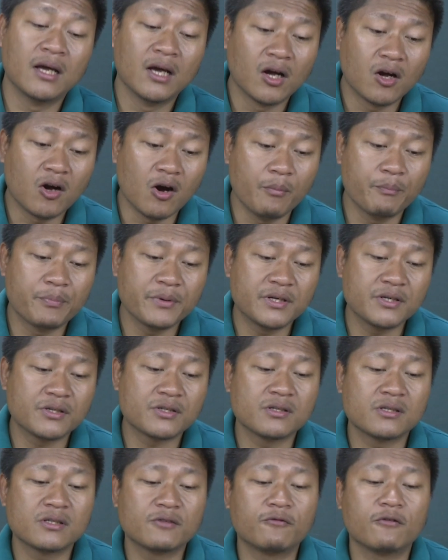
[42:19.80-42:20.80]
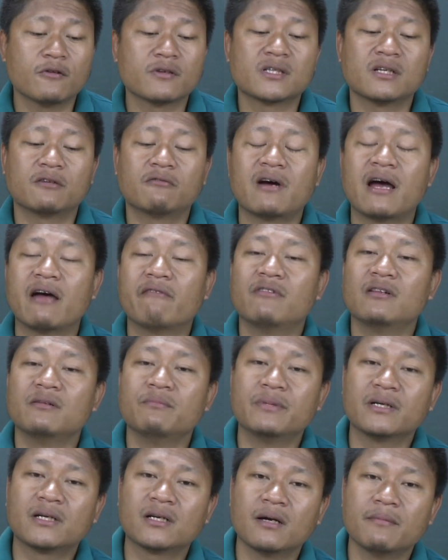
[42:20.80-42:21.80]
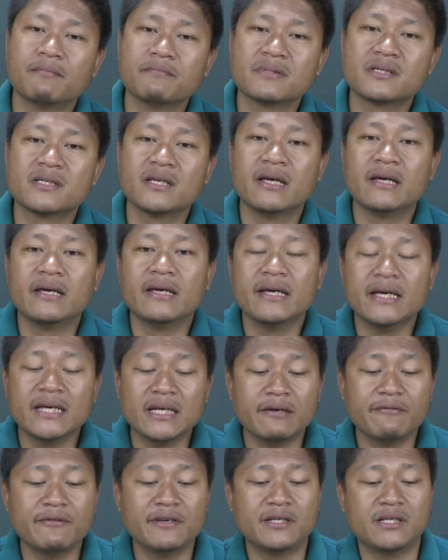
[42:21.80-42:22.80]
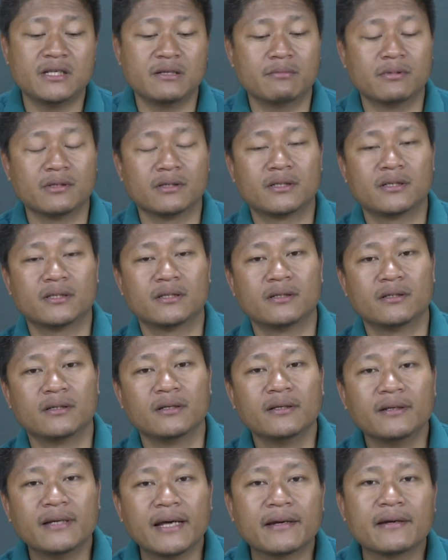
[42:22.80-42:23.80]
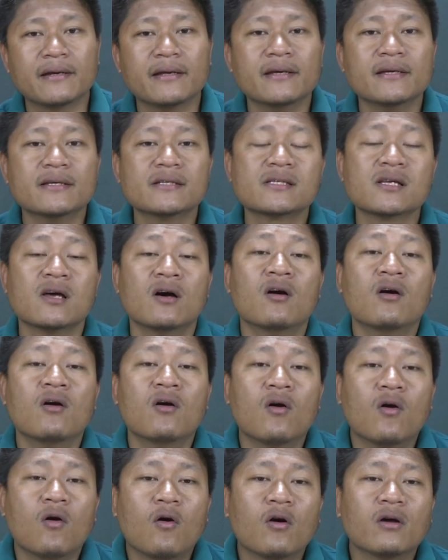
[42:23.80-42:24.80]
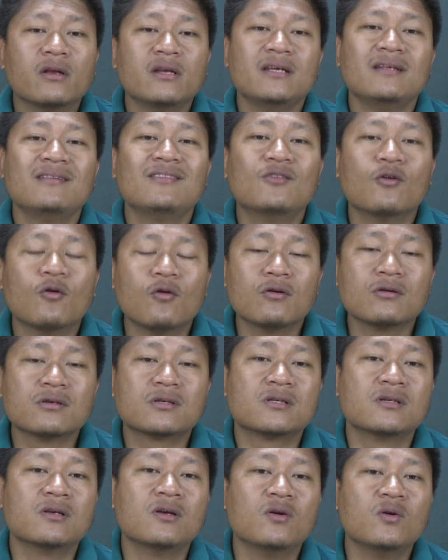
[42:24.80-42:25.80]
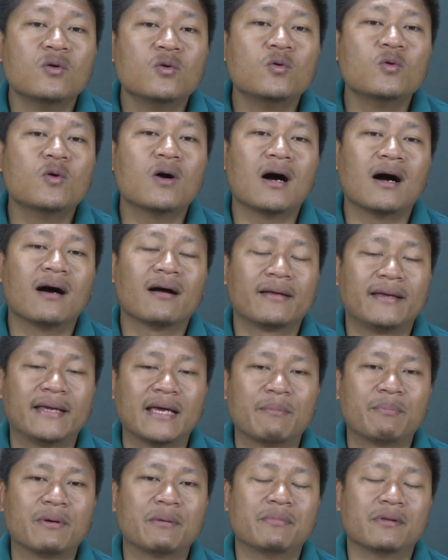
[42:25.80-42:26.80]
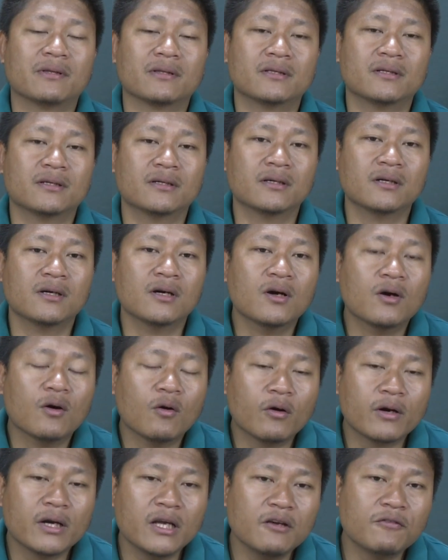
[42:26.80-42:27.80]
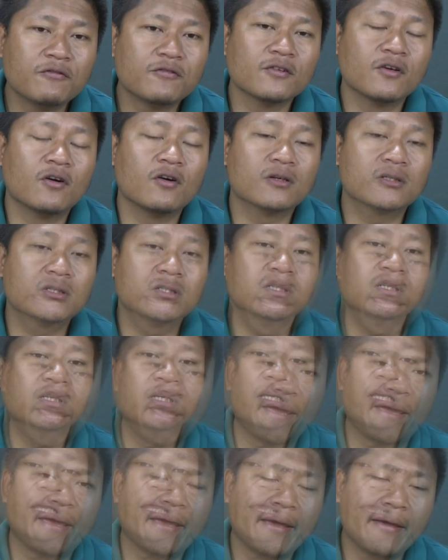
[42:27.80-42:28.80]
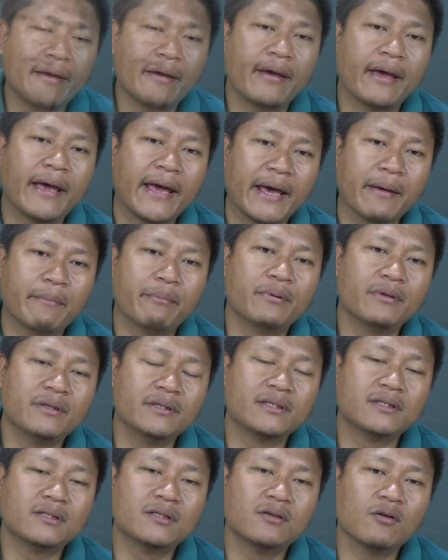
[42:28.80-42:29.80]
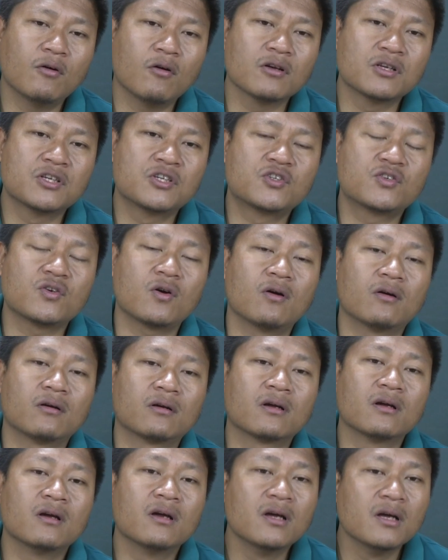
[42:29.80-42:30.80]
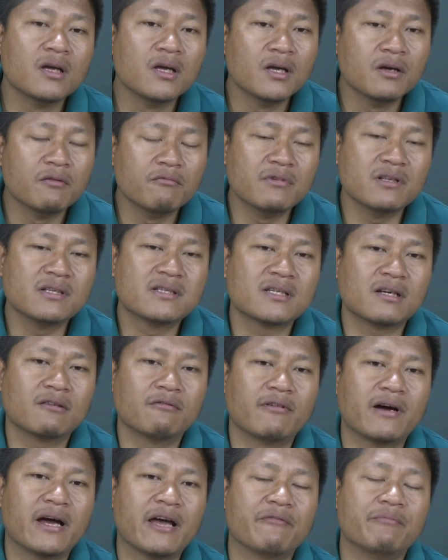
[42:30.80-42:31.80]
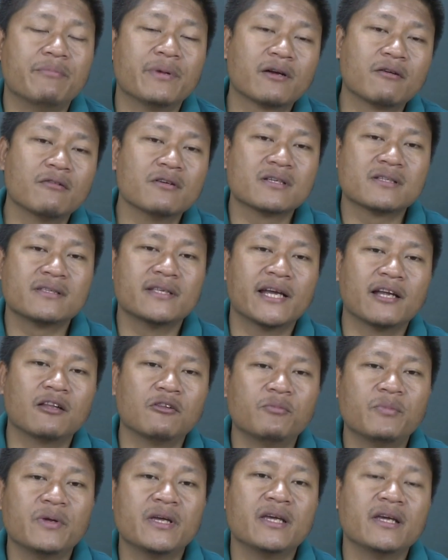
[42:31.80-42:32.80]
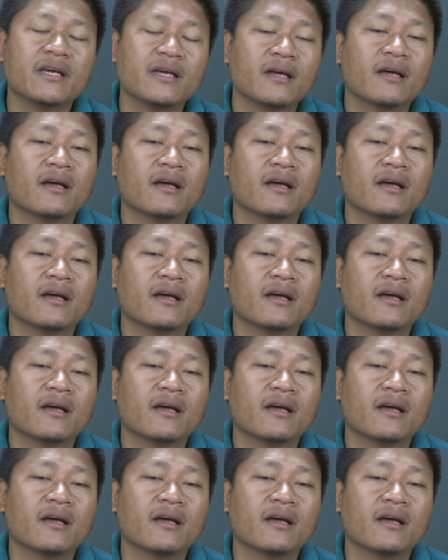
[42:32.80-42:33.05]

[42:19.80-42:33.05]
competition for survival becomes inevitable. That is, only those who are capable, or if not able or strong, will survive, because there will be